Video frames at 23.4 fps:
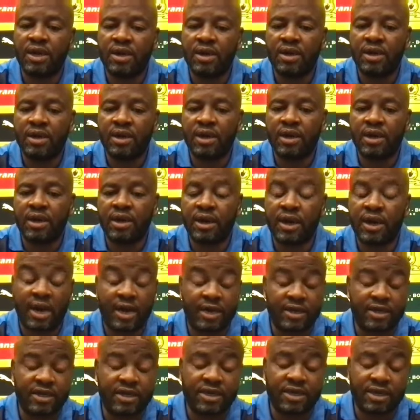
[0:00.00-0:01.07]

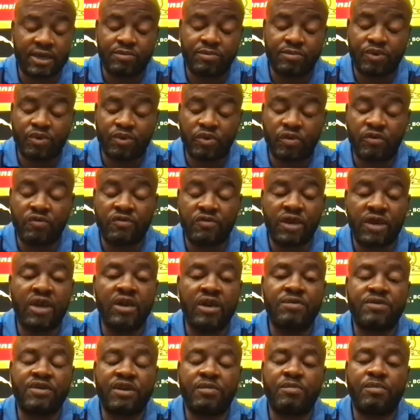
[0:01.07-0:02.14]
Riyad has improved in
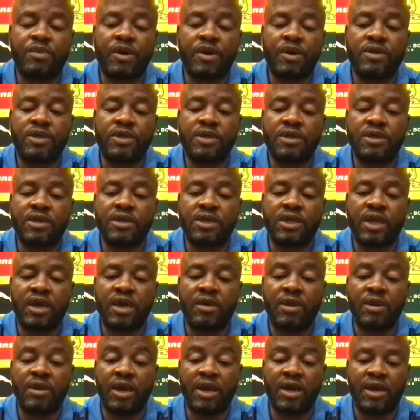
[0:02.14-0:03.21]
leaps and bounds in his
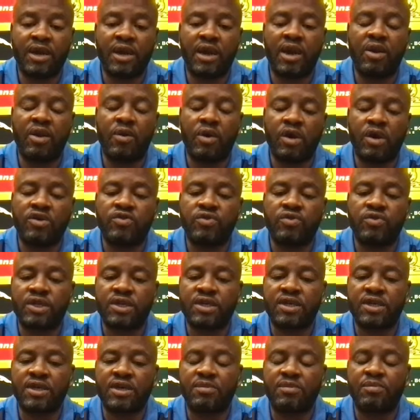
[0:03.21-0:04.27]
game, and I really want to
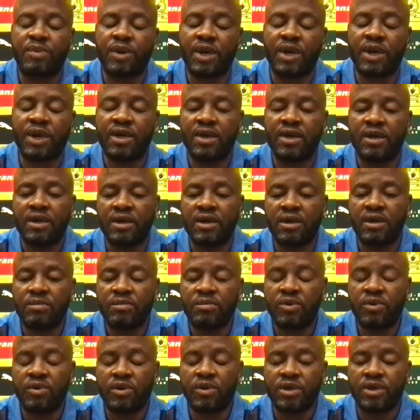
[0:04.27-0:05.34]
see him playing,
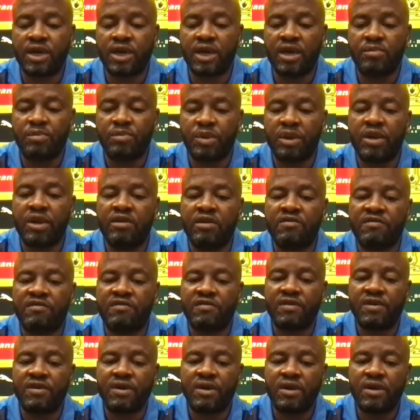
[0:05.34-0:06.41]
because I believe